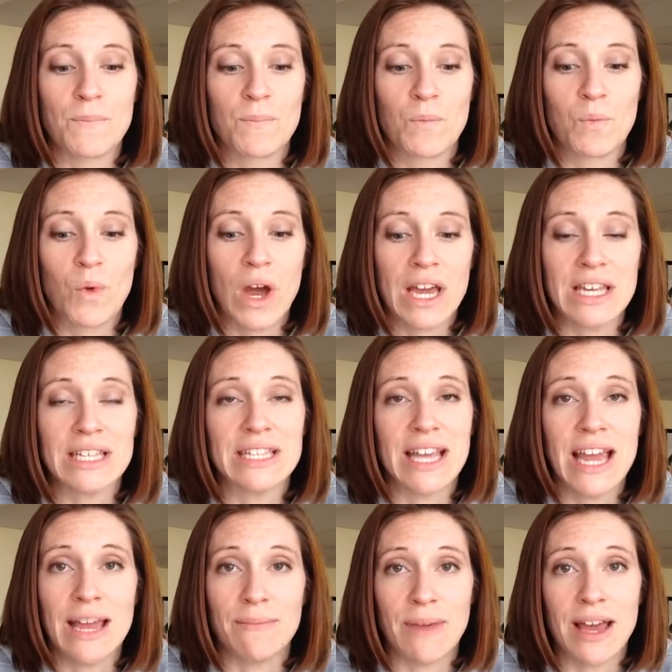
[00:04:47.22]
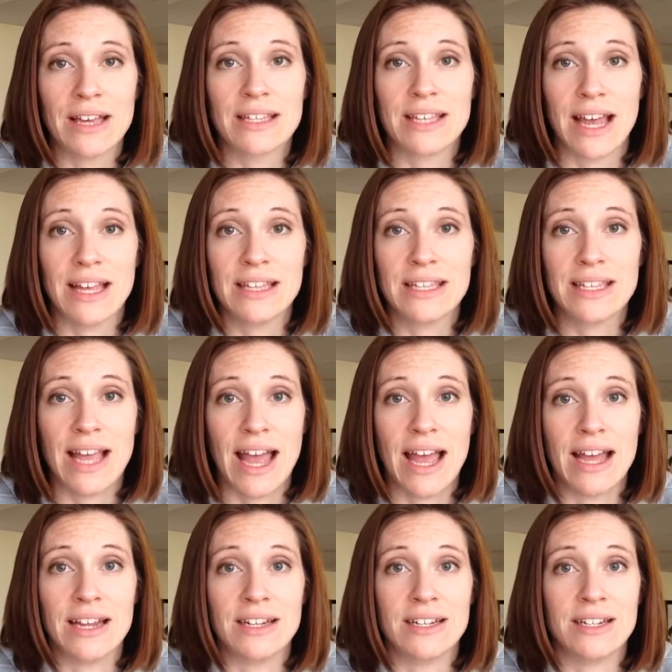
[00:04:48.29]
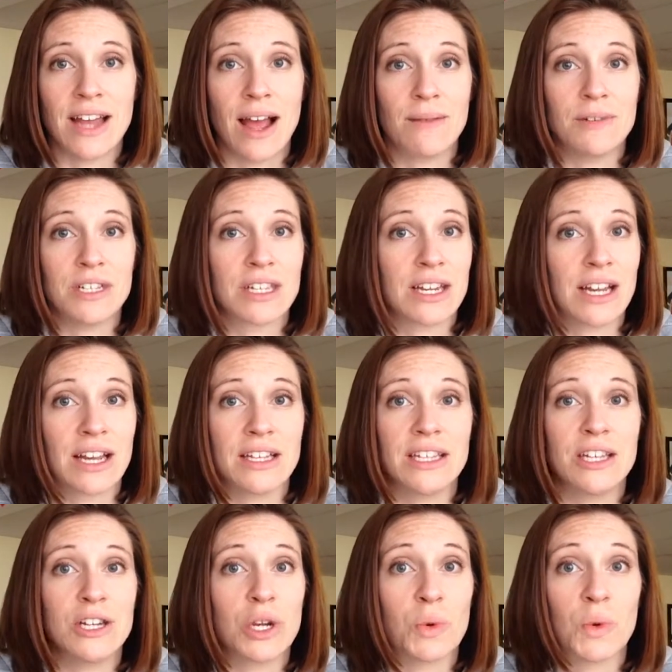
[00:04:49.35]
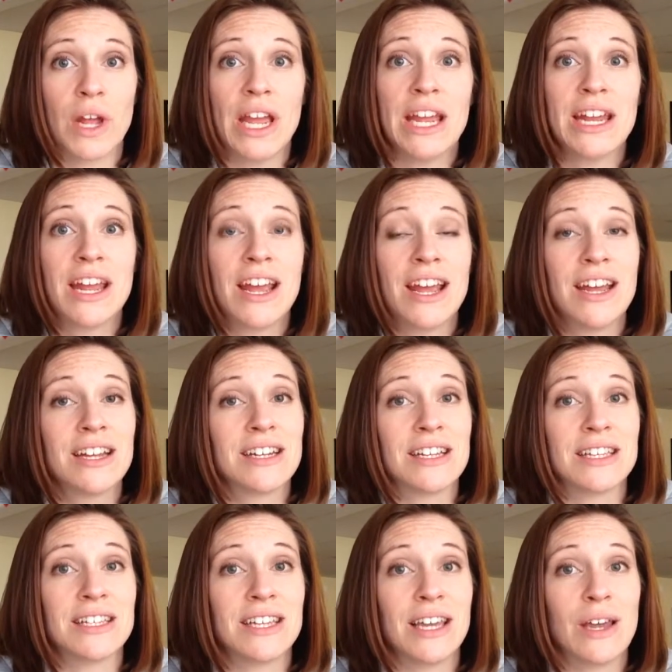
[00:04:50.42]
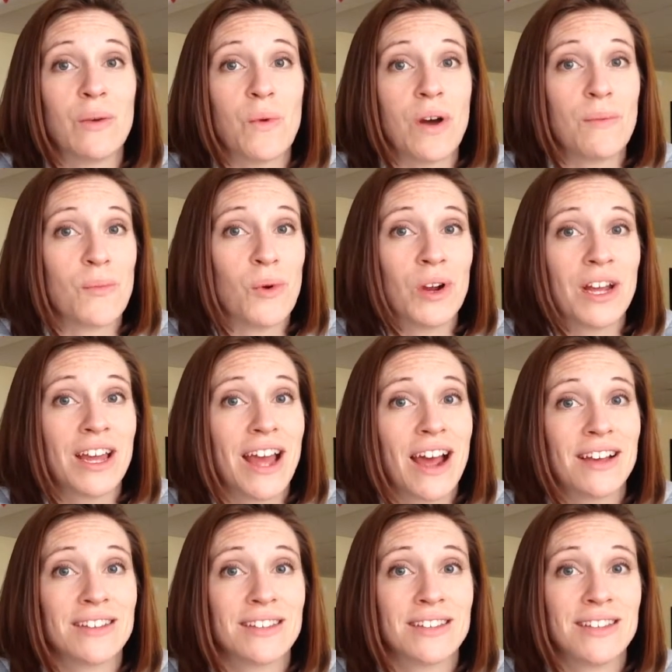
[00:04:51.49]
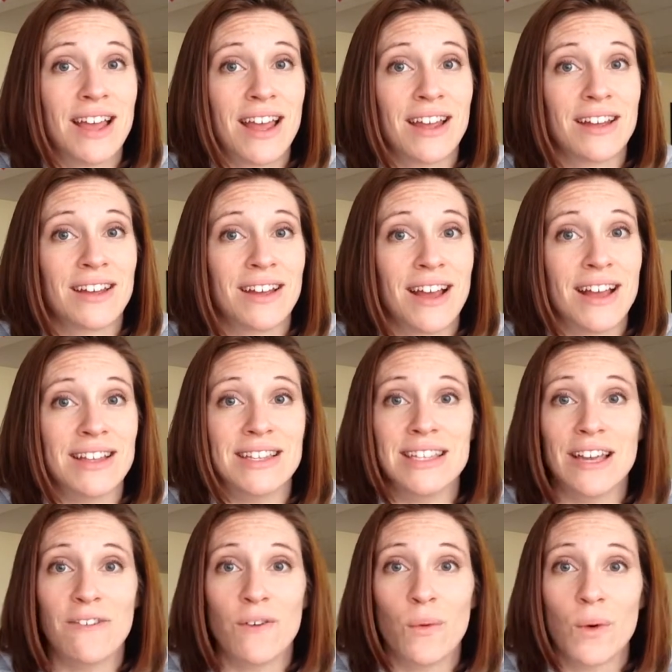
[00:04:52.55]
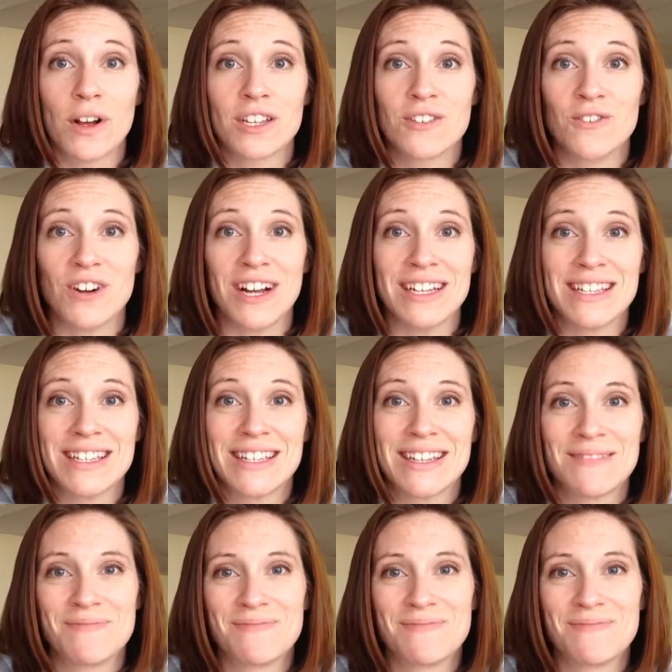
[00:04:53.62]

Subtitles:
what he's saying makes sense, and I'm just going to continue to read to see what more he has to say and see if it works for us.